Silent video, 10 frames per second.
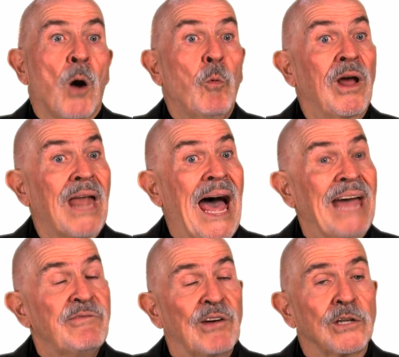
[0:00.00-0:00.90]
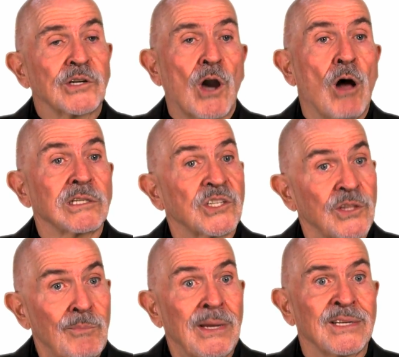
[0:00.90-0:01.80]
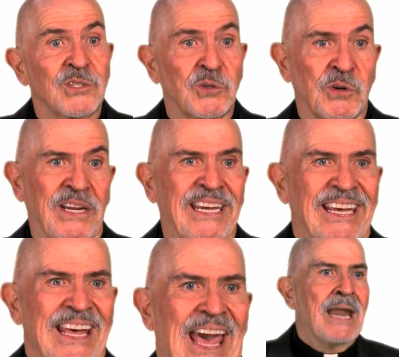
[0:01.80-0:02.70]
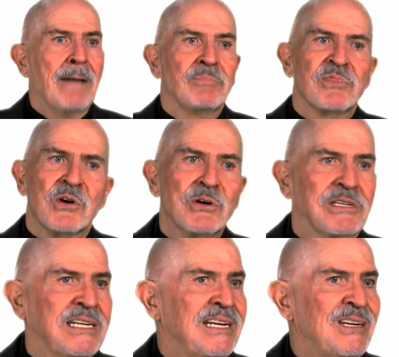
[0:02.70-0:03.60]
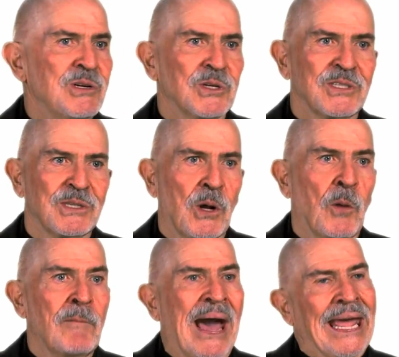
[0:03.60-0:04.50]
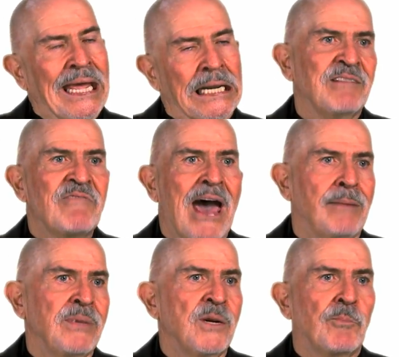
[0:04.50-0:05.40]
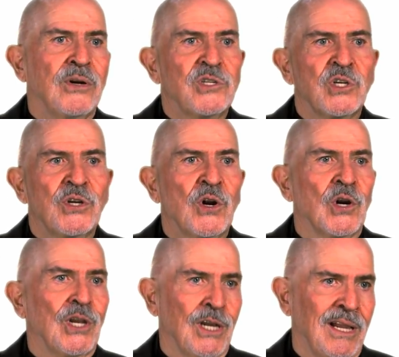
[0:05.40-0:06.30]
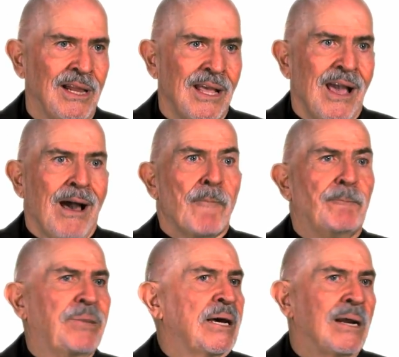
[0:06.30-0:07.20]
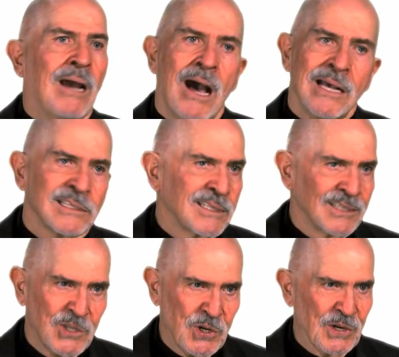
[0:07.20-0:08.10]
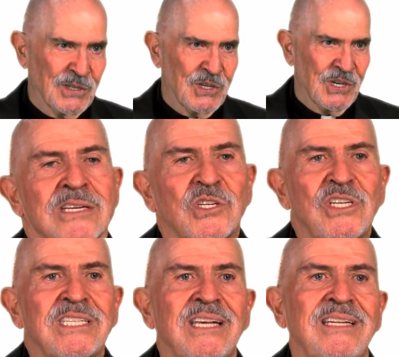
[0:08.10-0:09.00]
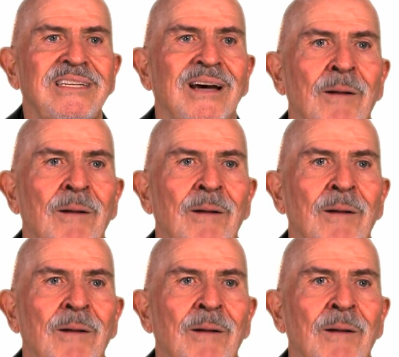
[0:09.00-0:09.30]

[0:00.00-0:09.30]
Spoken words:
Well, I'd felt a call to the ministry. I'm 13 years old. My aunt invited me to preach in her little Pentecostal church. She said,